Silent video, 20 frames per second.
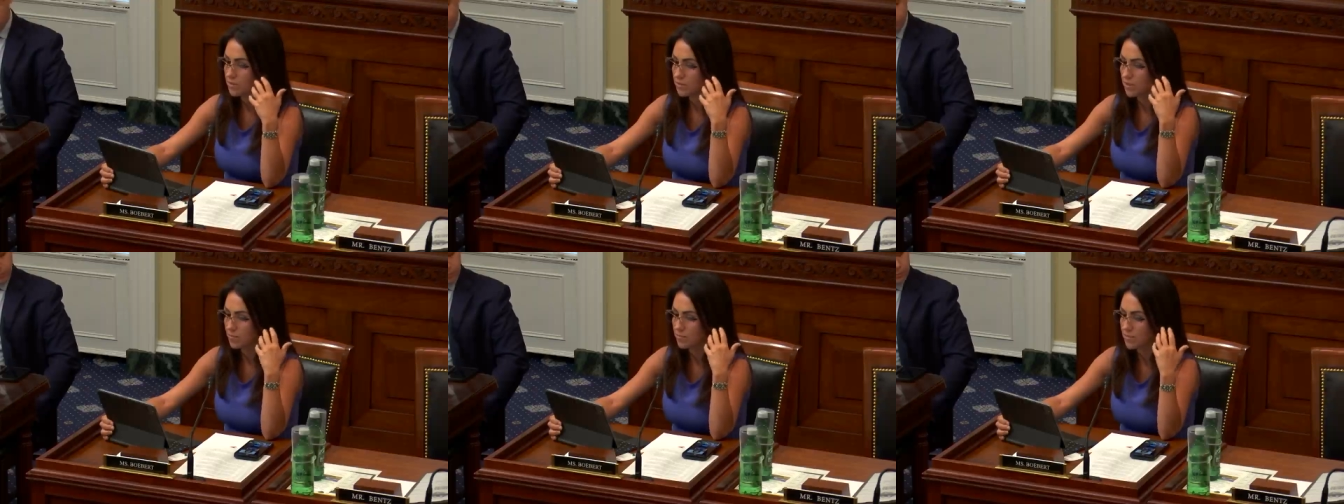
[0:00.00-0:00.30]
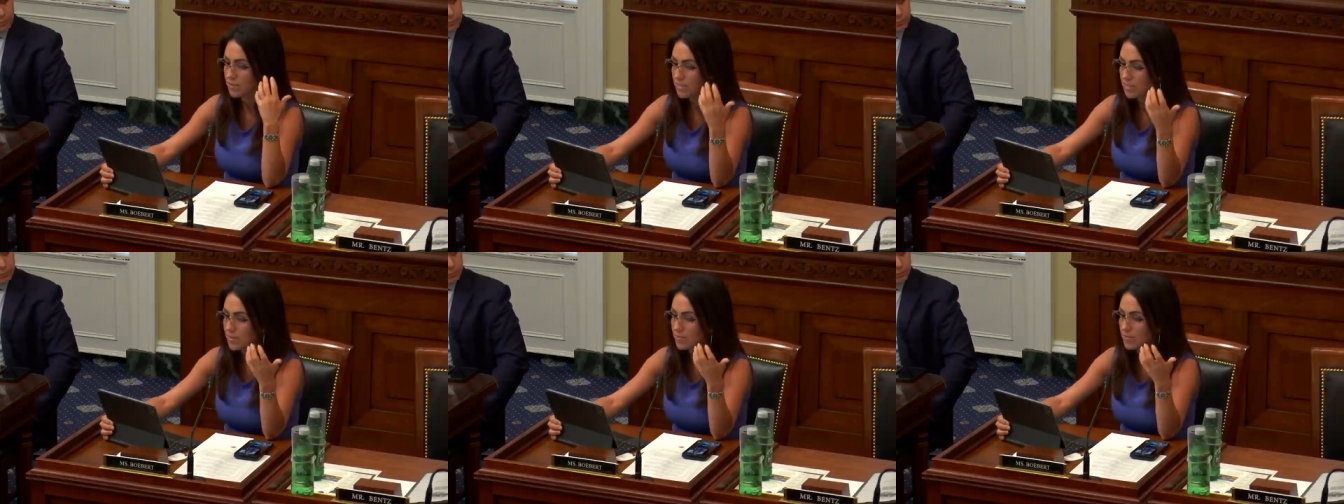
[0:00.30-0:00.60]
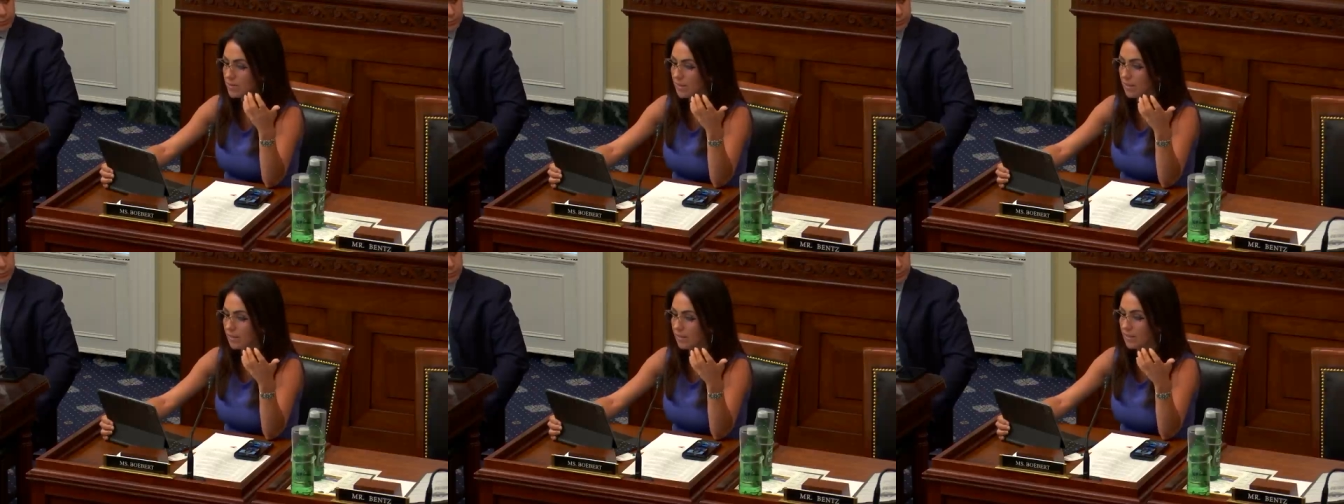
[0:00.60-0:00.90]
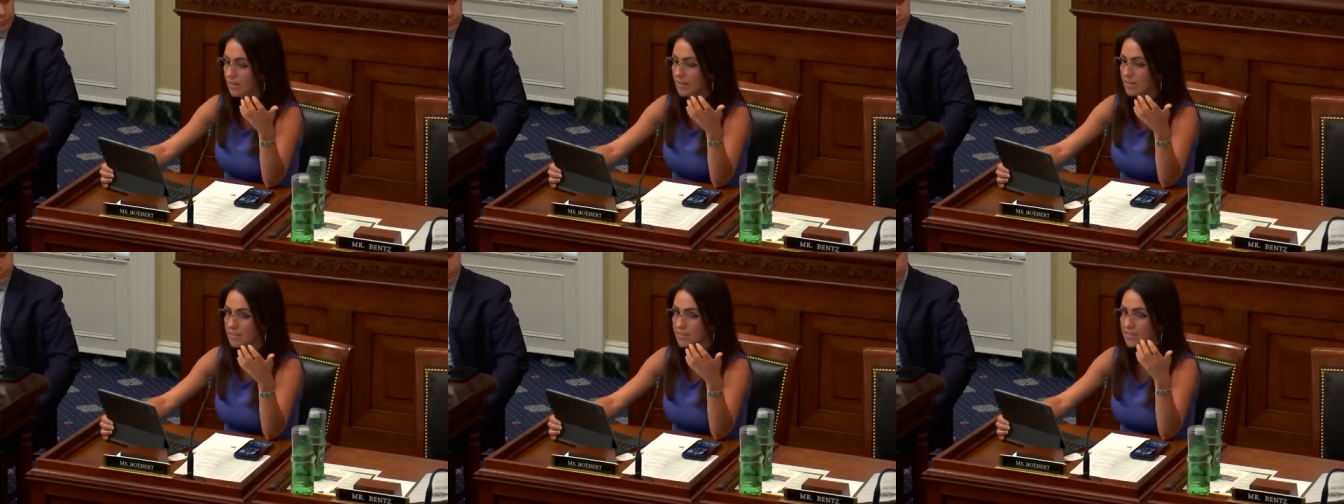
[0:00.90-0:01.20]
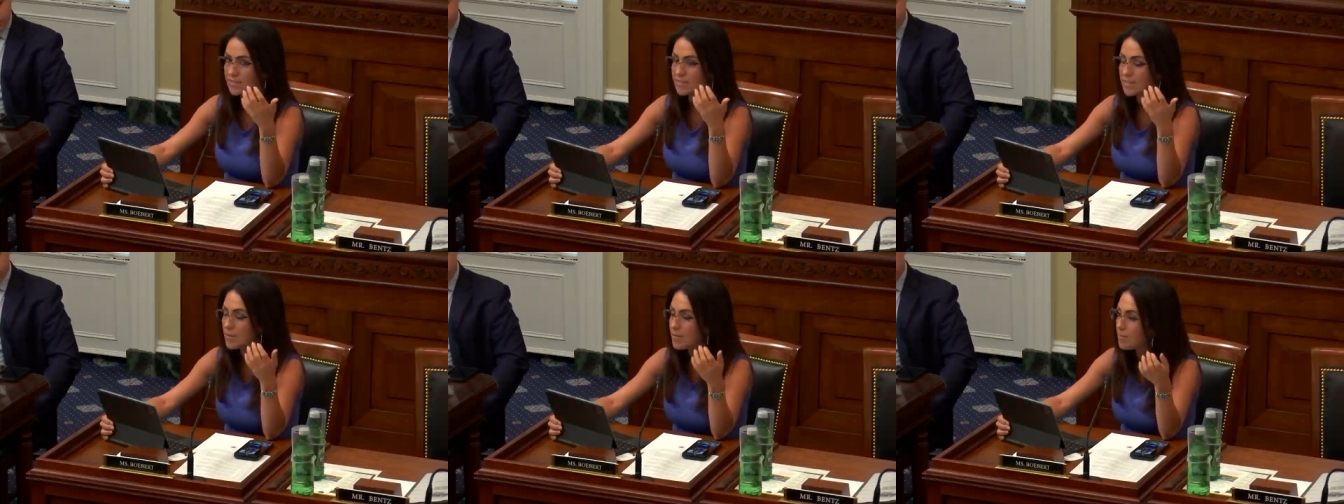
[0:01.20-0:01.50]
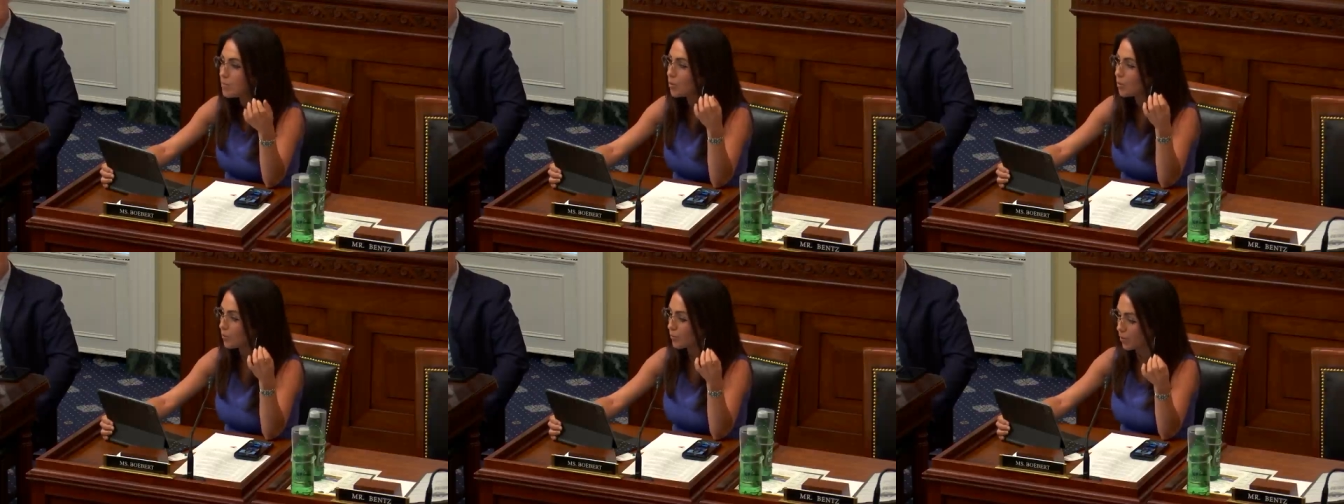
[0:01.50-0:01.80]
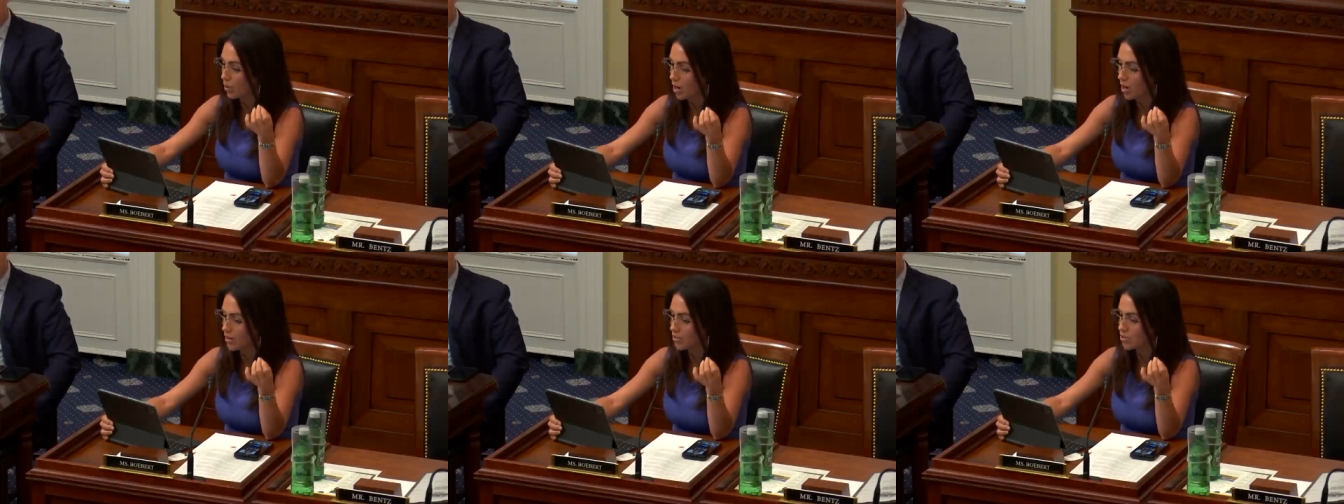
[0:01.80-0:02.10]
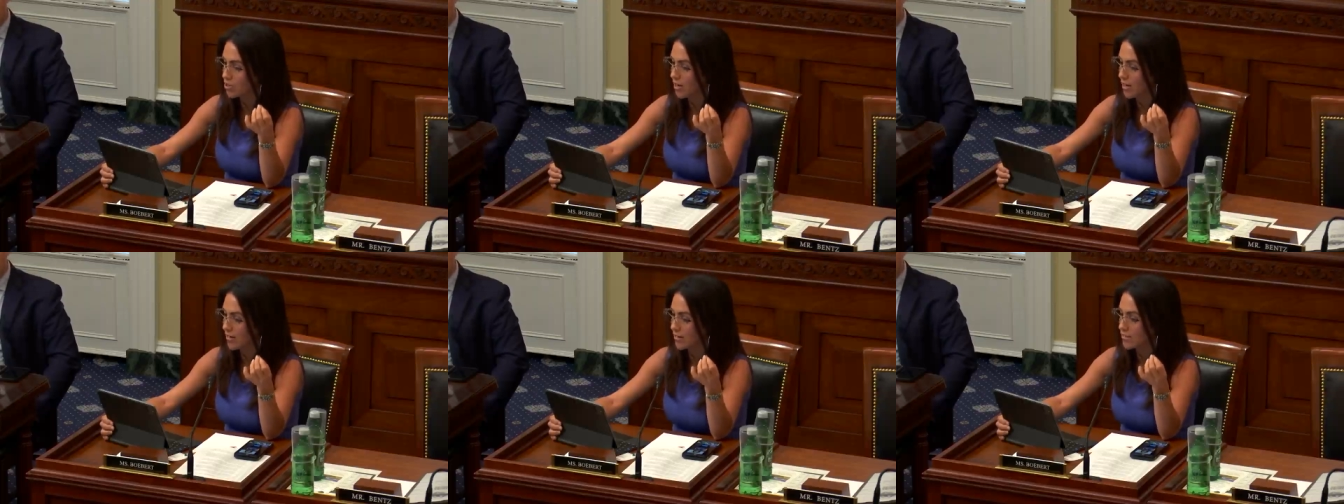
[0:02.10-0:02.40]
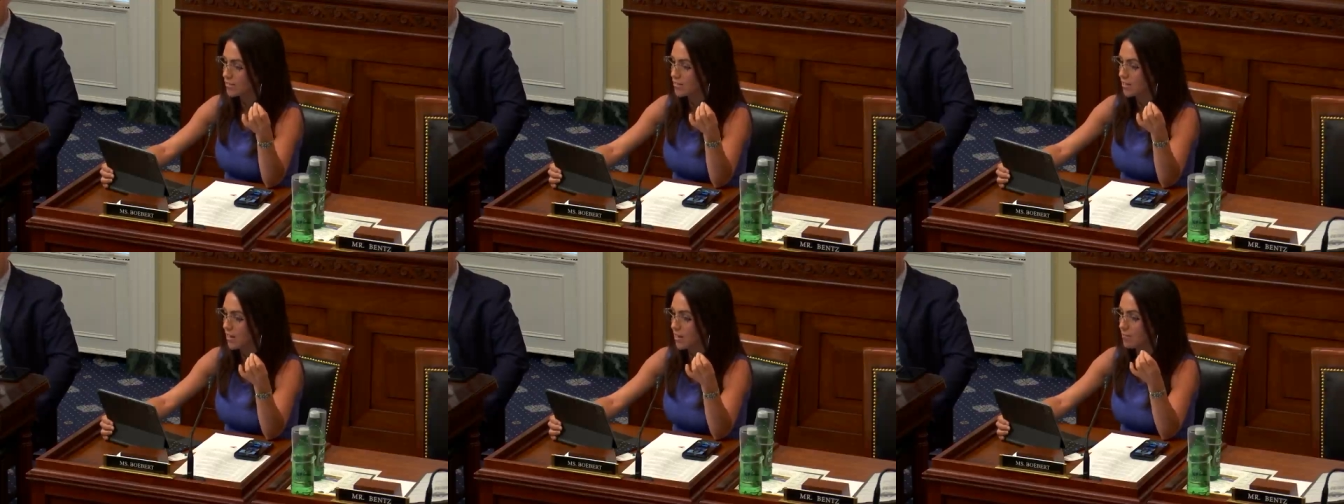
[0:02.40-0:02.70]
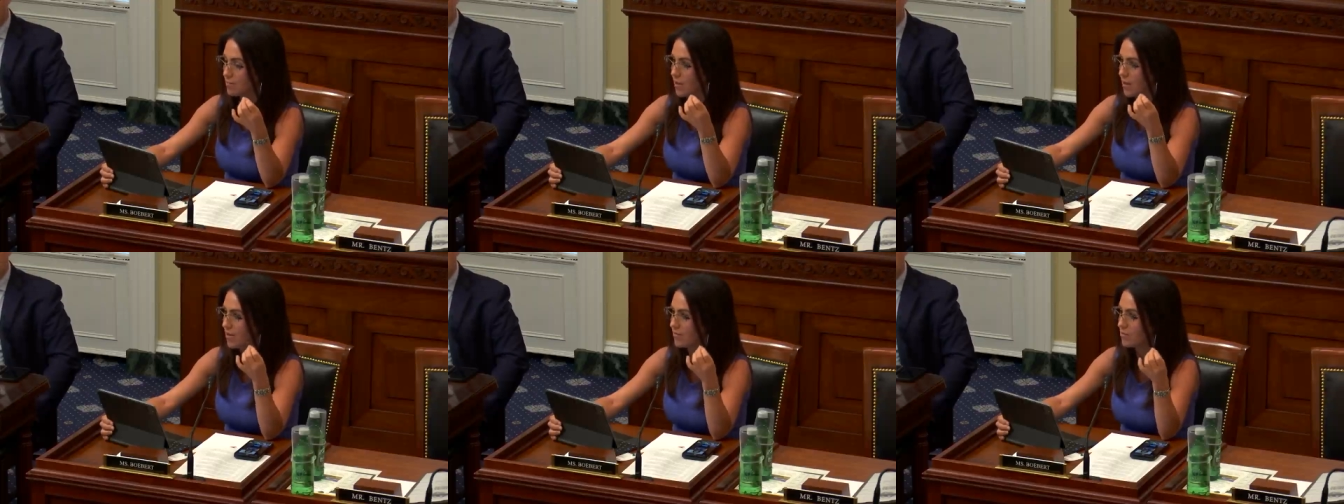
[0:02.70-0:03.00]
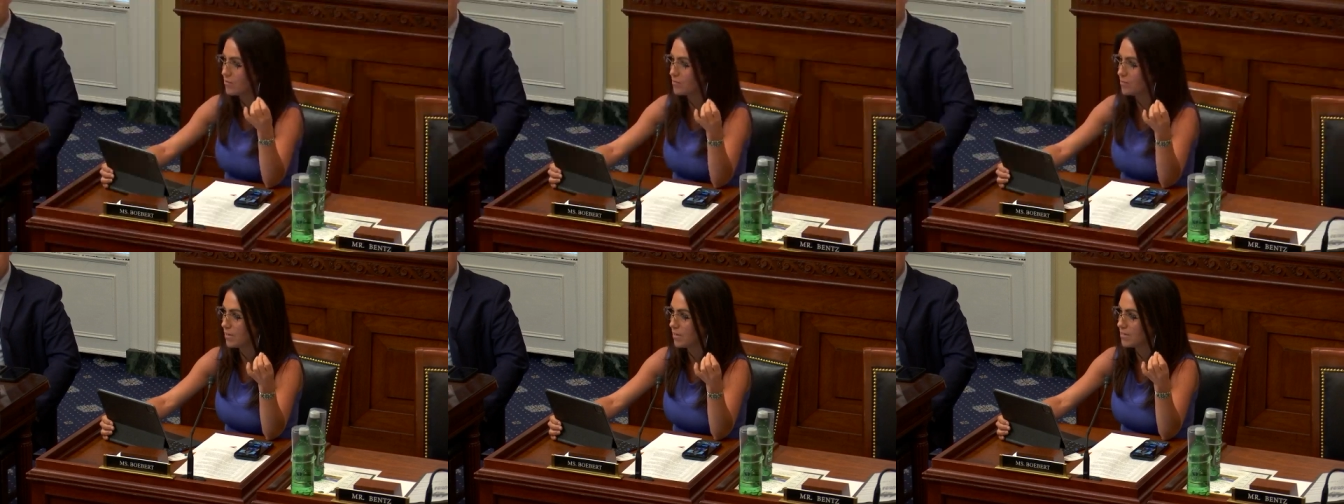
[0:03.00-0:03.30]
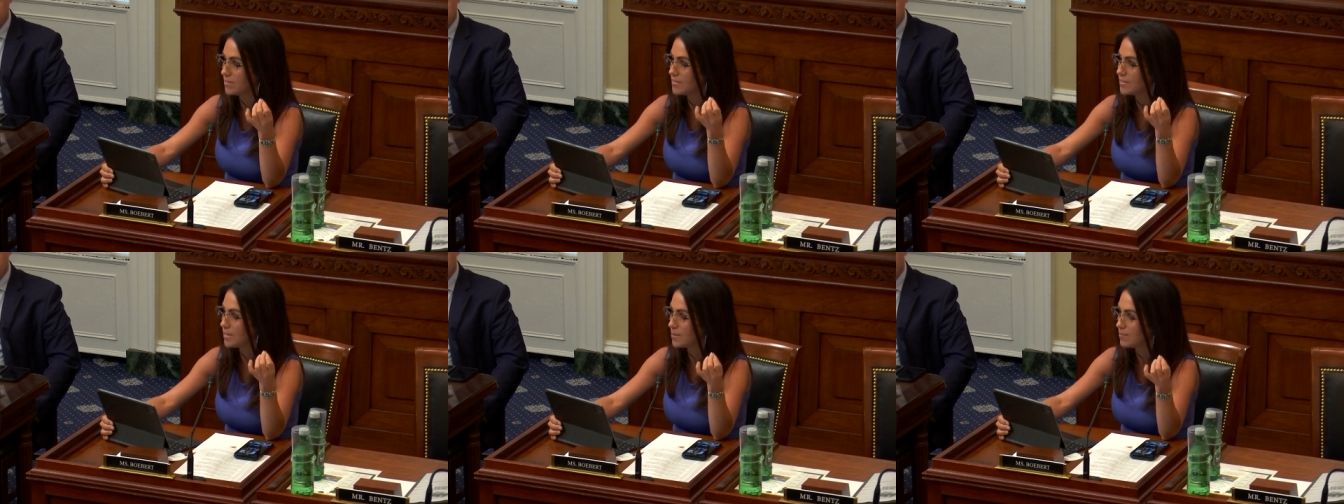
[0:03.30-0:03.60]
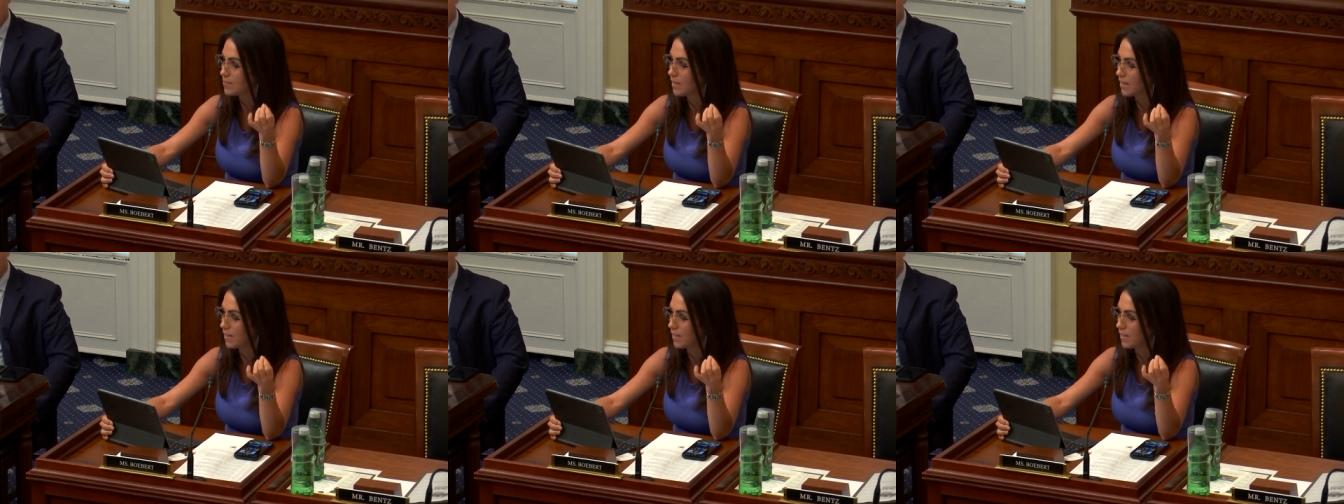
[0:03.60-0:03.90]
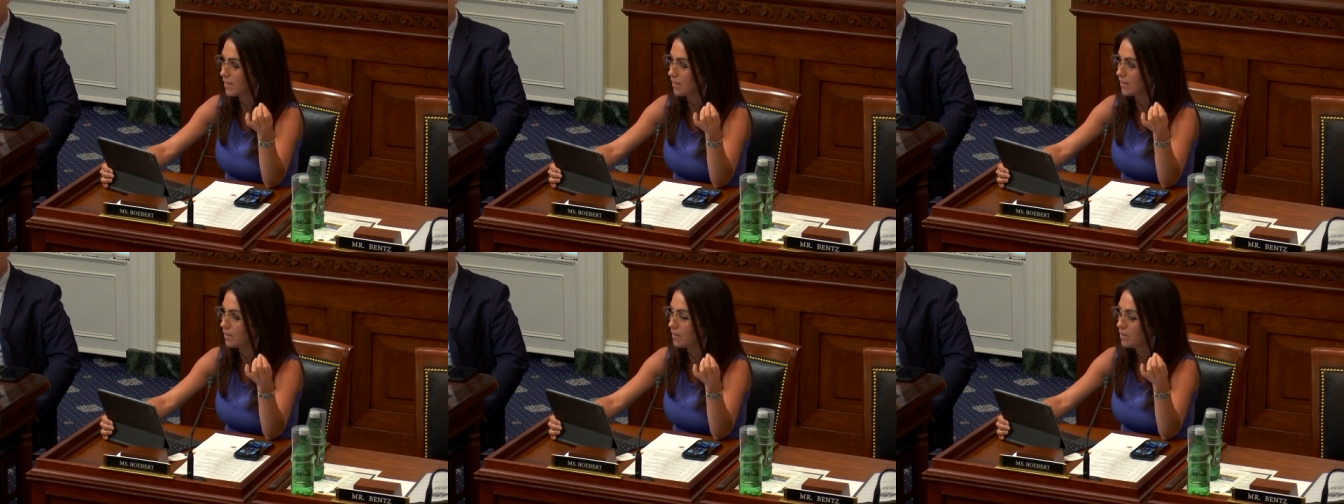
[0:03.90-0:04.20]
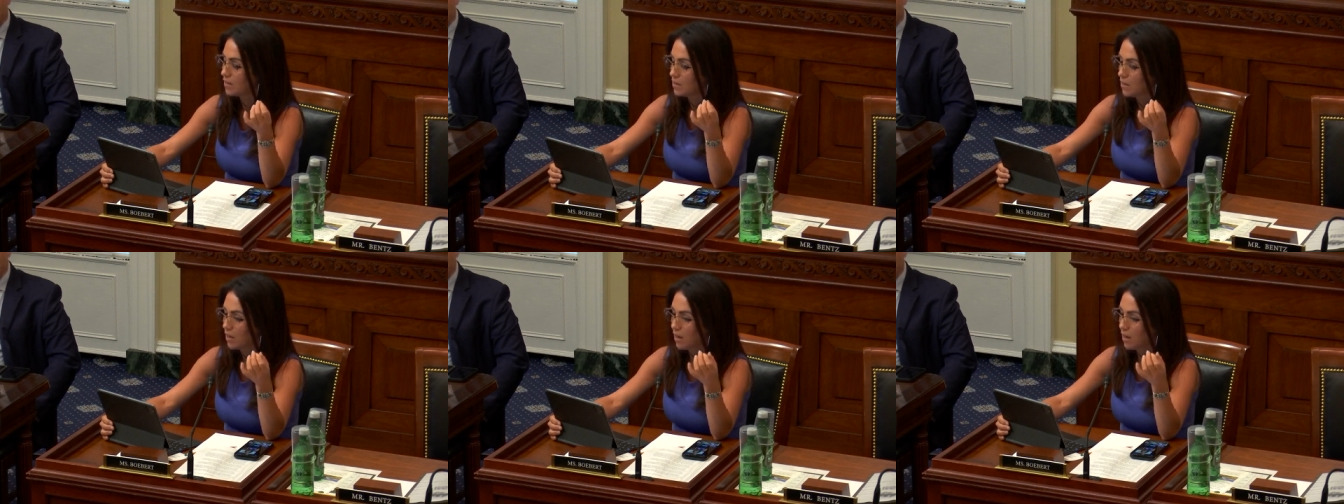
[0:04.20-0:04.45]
some seemingly simple projects may even be intimidating